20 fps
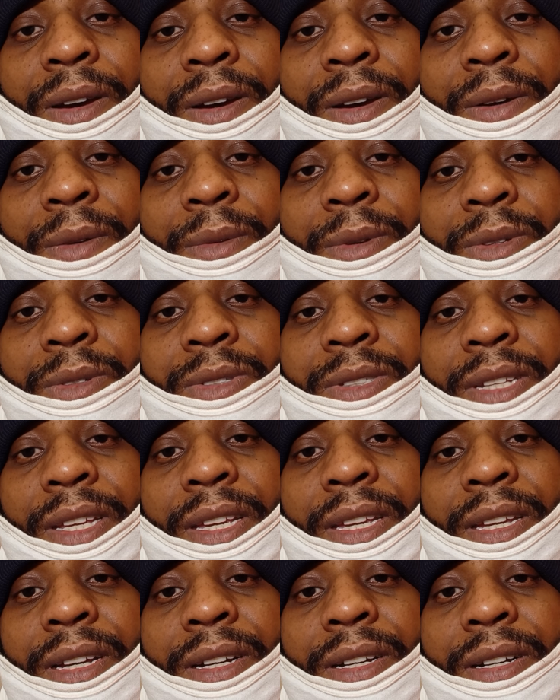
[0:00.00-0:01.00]
when you
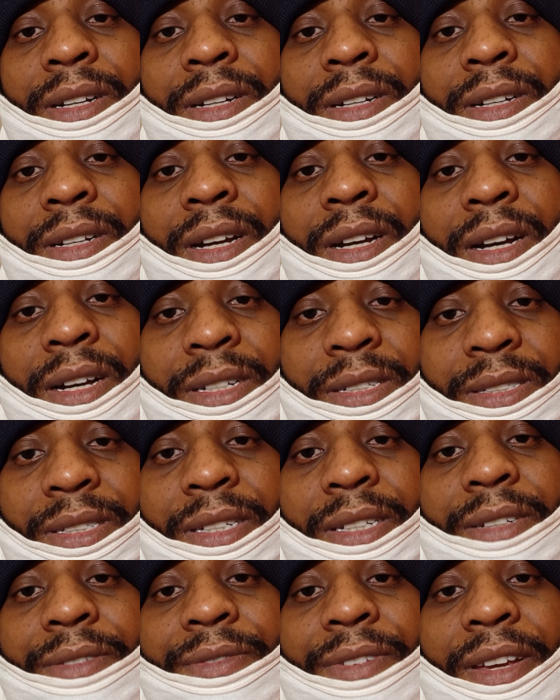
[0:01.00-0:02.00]
stay uh, constant
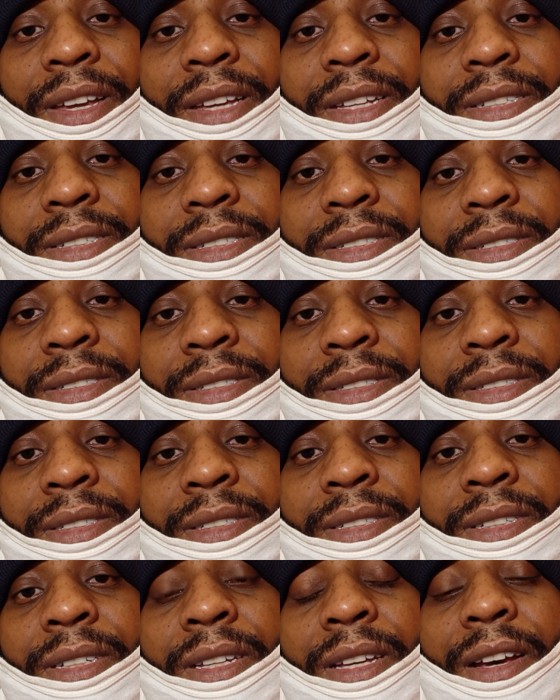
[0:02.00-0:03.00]
and fasting,
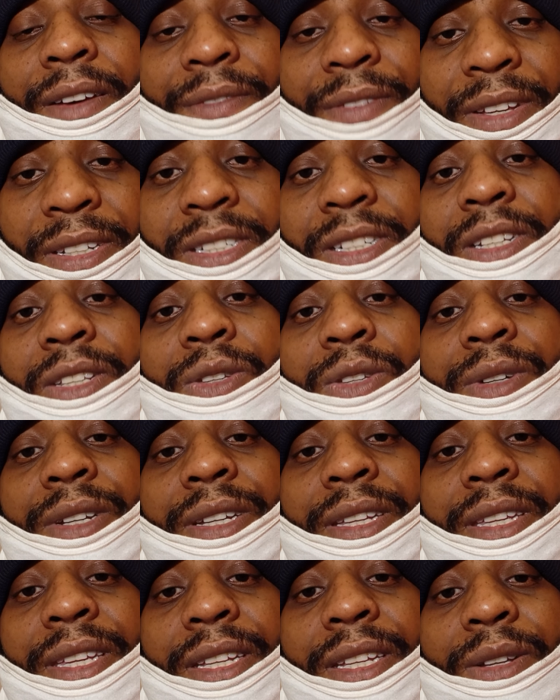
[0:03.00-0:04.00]
eventually you
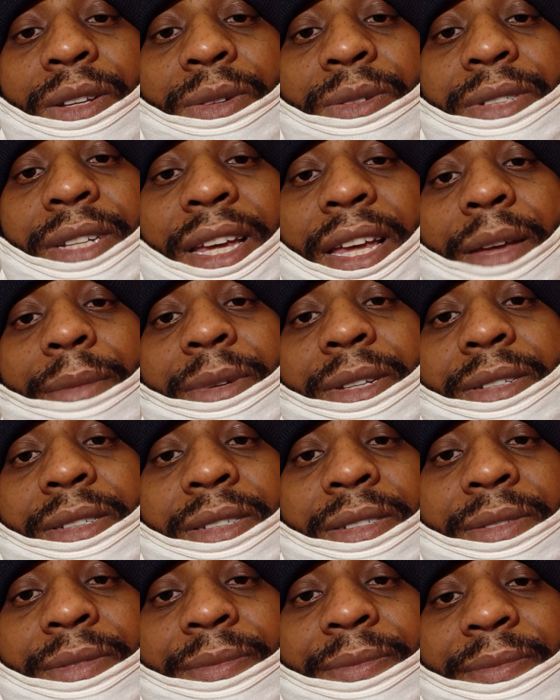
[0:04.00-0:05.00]
can kick those habits.
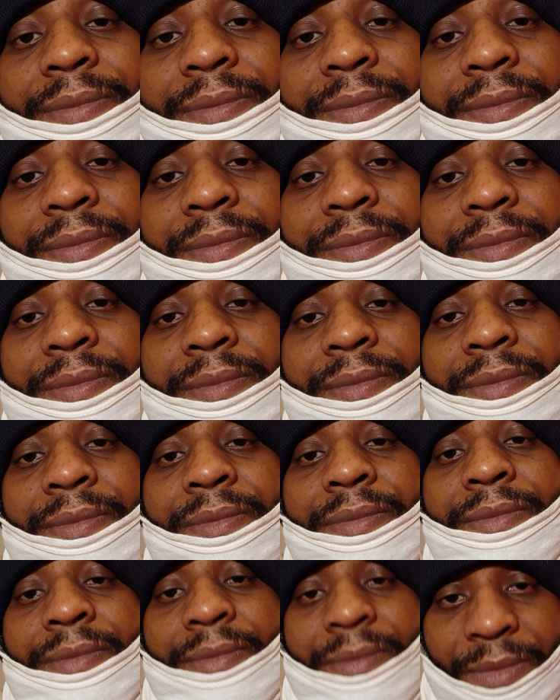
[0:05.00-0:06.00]

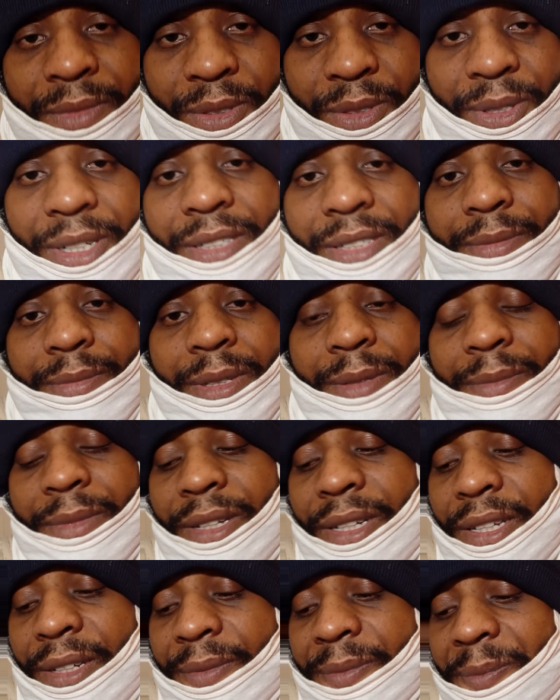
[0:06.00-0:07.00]
Trust me,
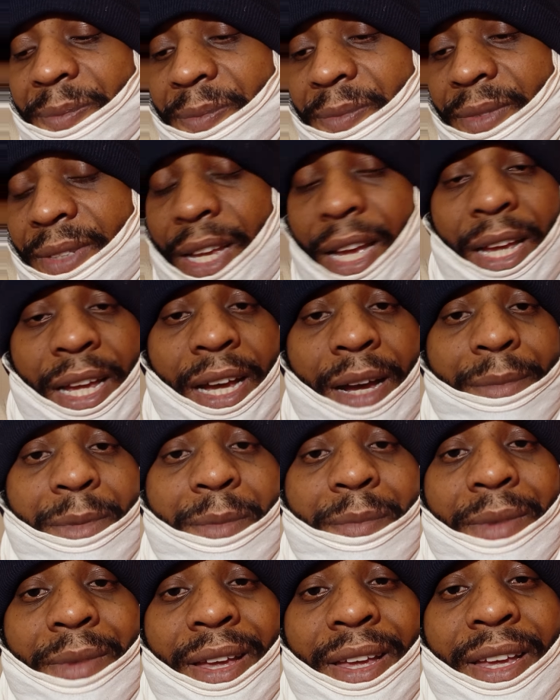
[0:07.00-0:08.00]
man. I'm a
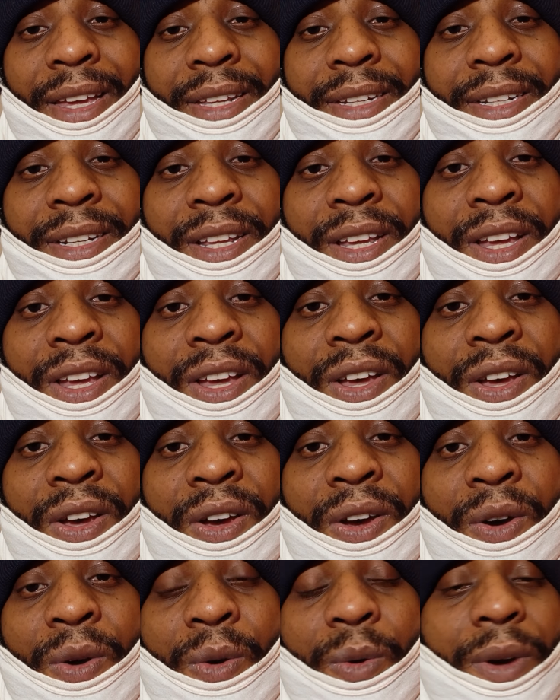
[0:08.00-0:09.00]
man
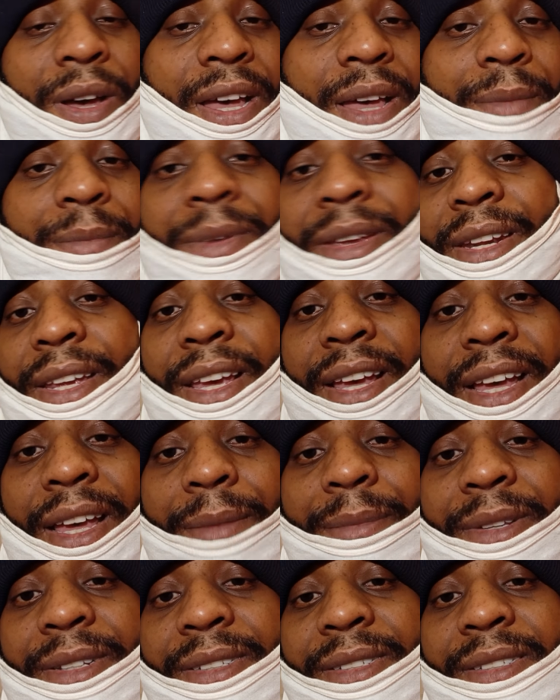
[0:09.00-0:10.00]
who had many
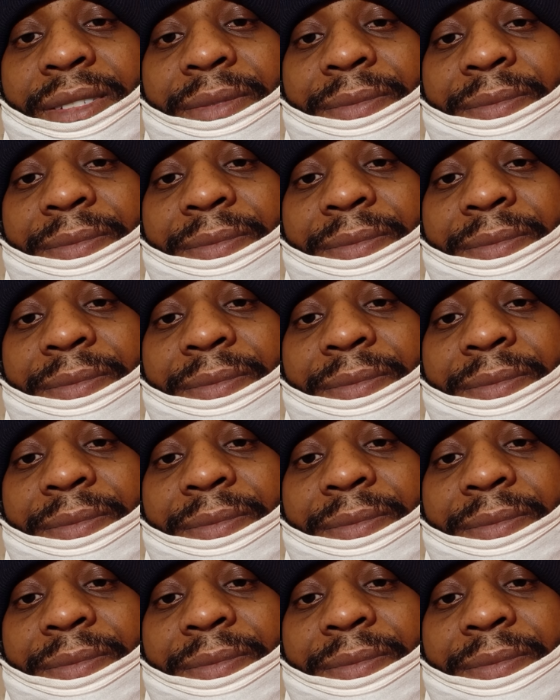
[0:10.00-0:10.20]
habits.